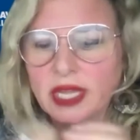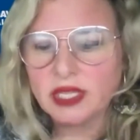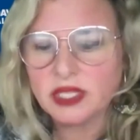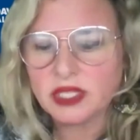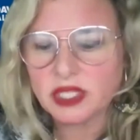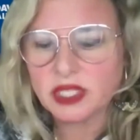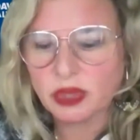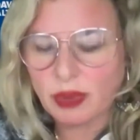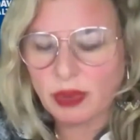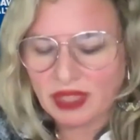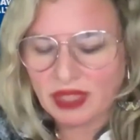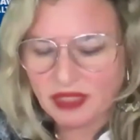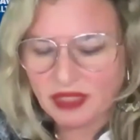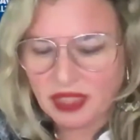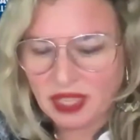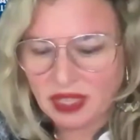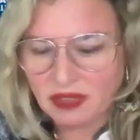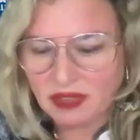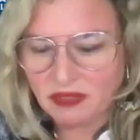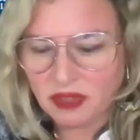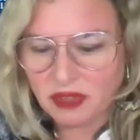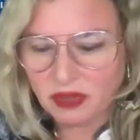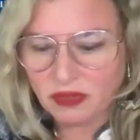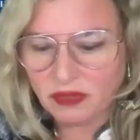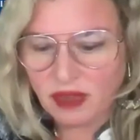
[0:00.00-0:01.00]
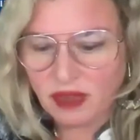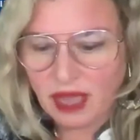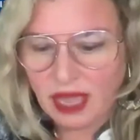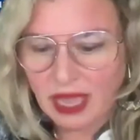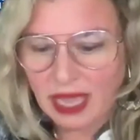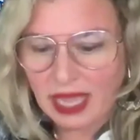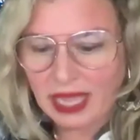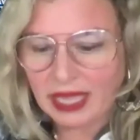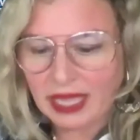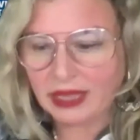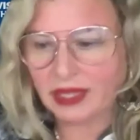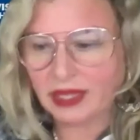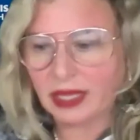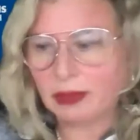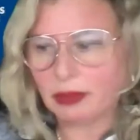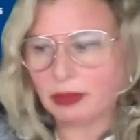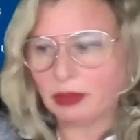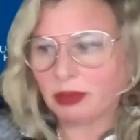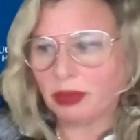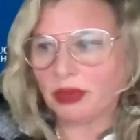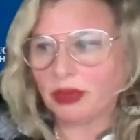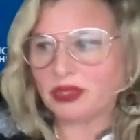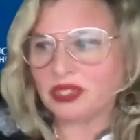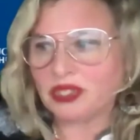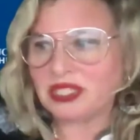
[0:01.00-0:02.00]
So I think if you have high
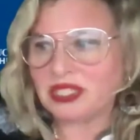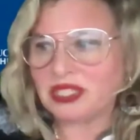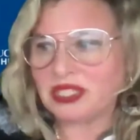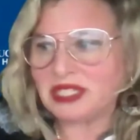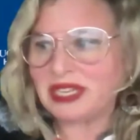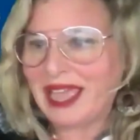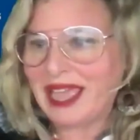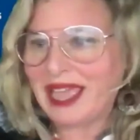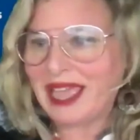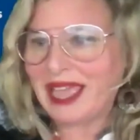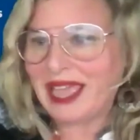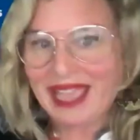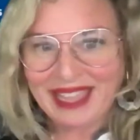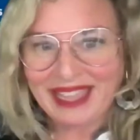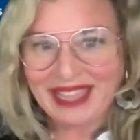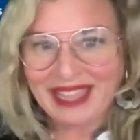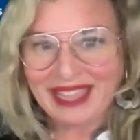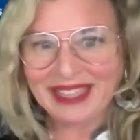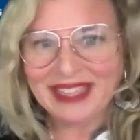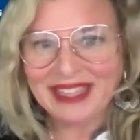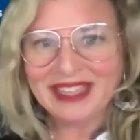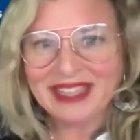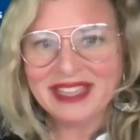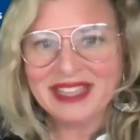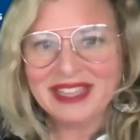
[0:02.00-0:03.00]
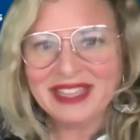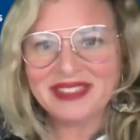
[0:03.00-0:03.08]
lipoprotein A,